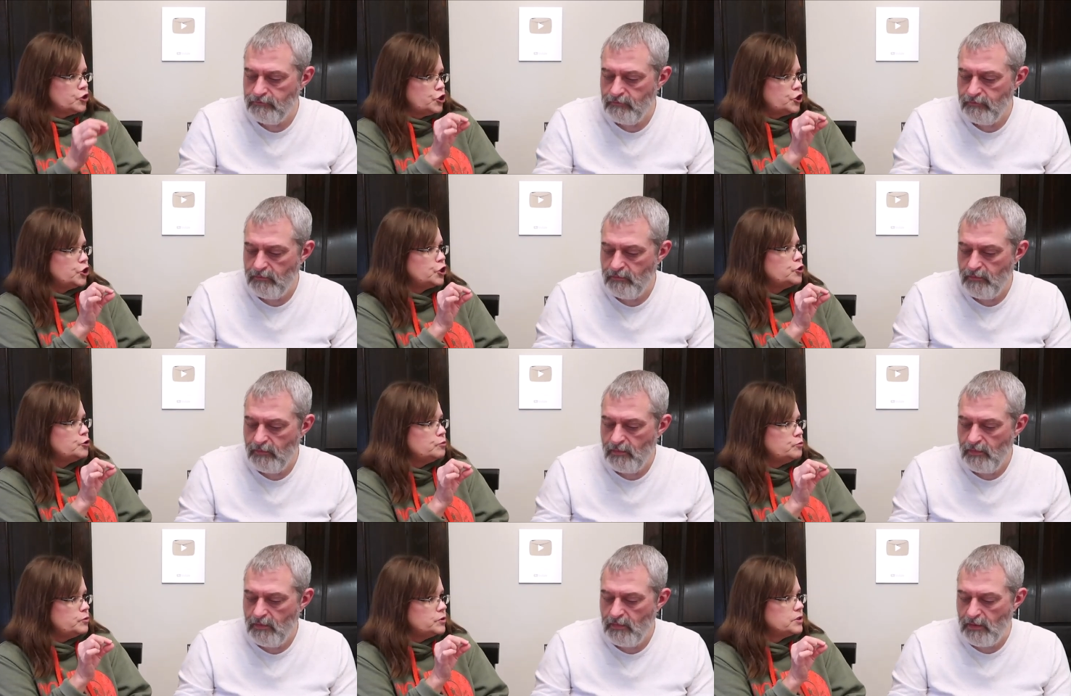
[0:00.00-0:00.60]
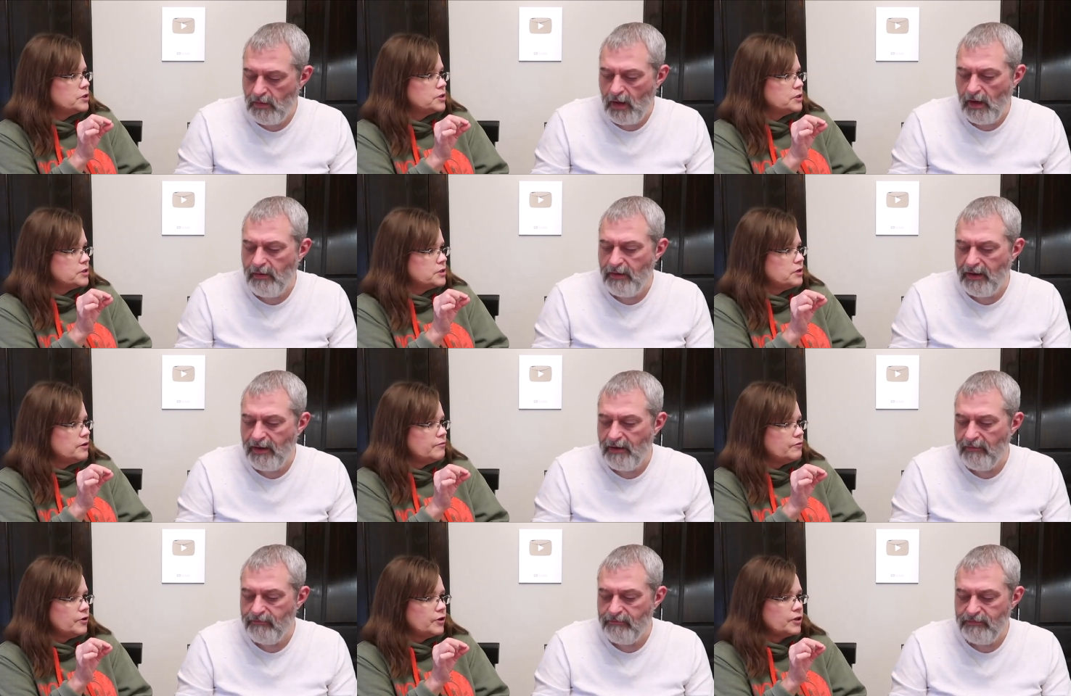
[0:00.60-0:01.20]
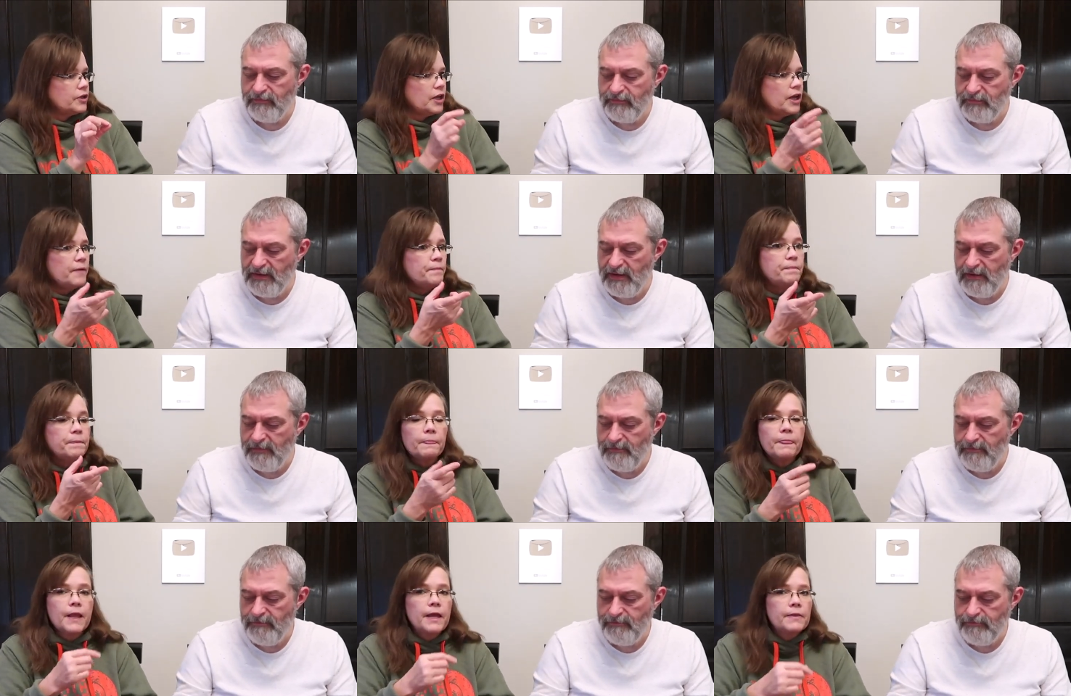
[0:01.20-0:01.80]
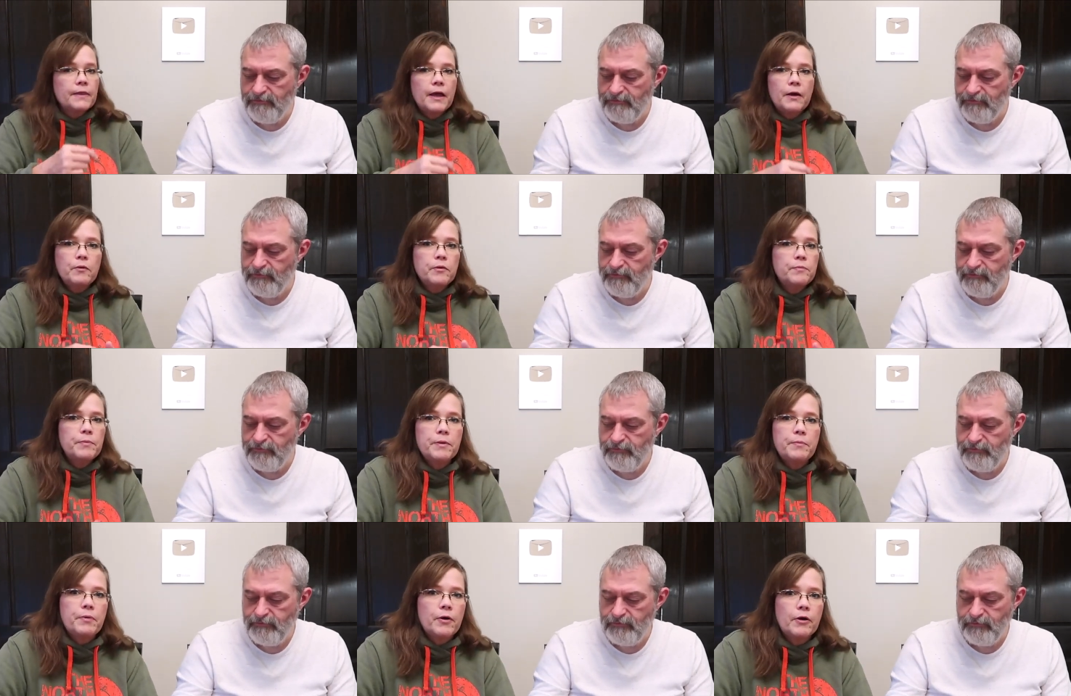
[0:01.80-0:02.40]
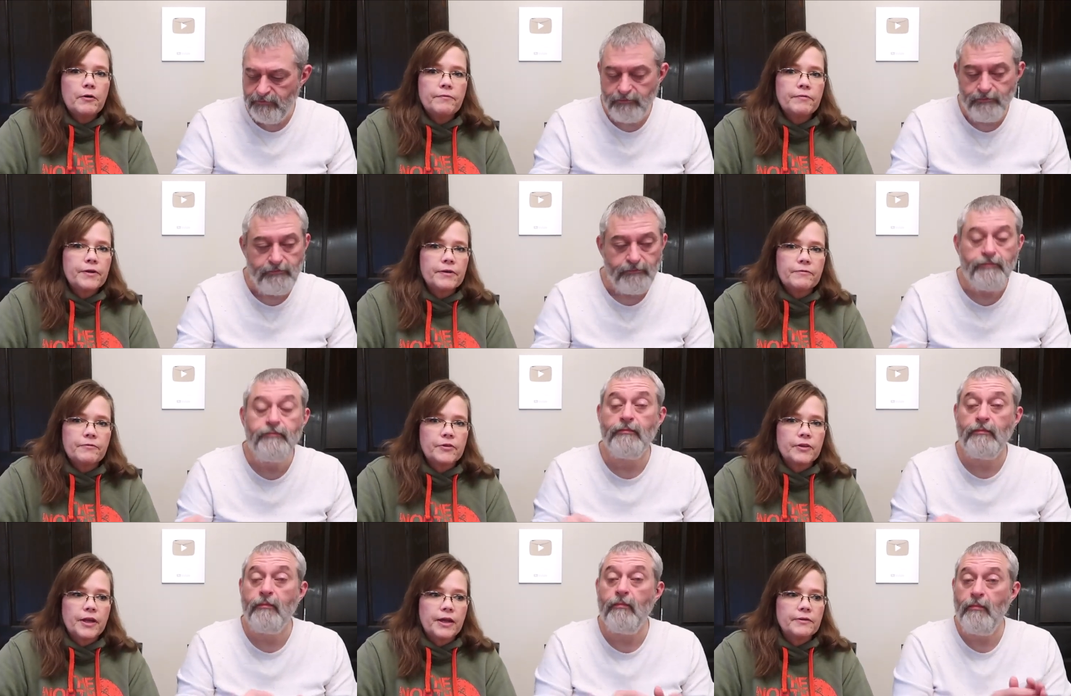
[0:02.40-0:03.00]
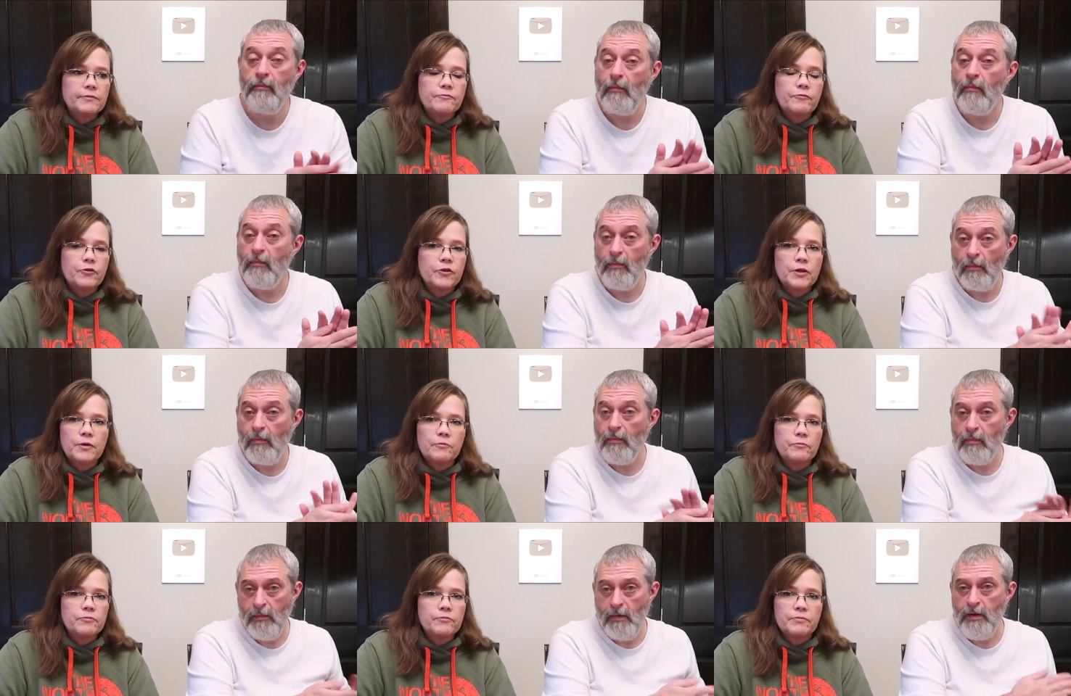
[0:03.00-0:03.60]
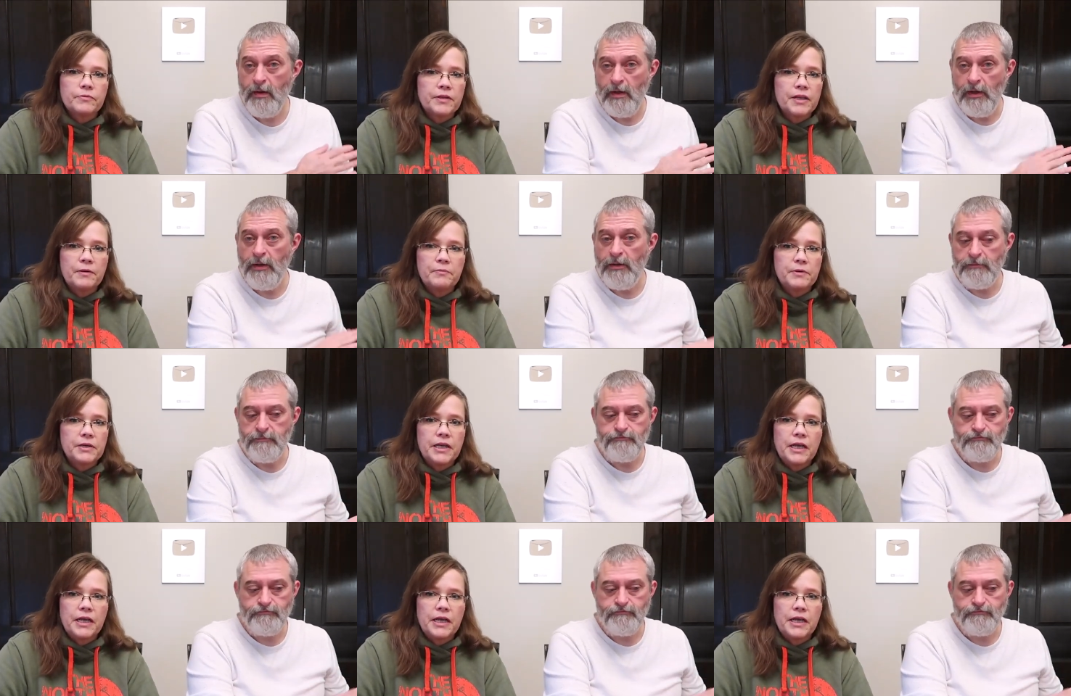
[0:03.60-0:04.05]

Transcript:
Speaker 1: shoes and oh, stuff yeah, like that. Yeah. That would be perfect for that for the, them to